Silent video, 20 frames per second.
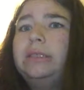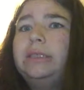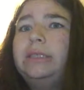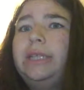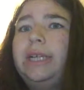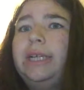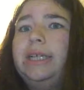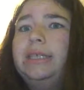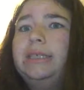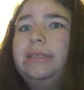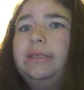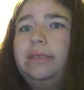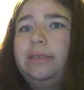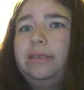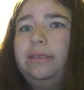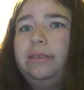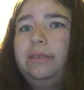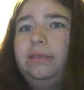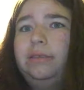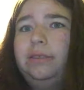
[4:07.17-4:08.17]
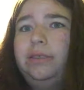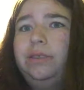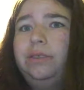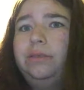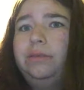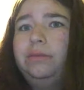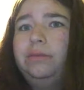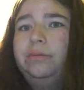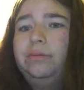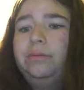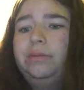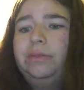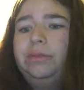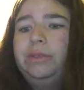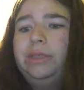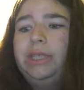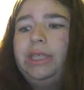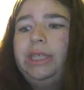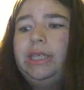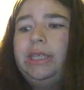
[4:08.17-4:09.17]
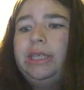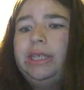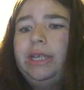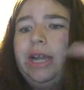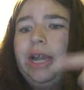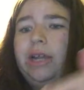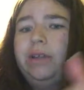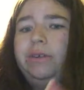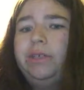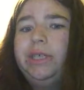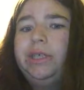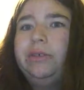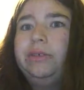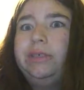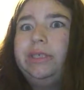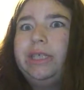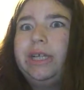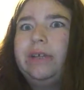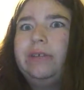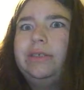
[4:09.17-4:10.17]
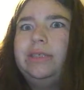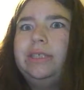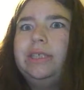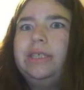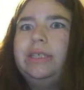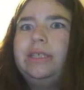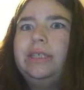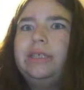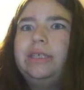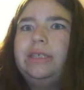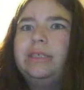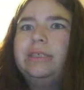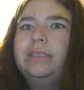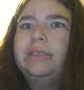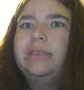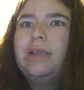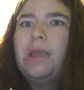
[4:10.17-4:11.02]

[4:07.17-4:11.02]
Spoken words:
like, you know, Lucy and Henry going down into the,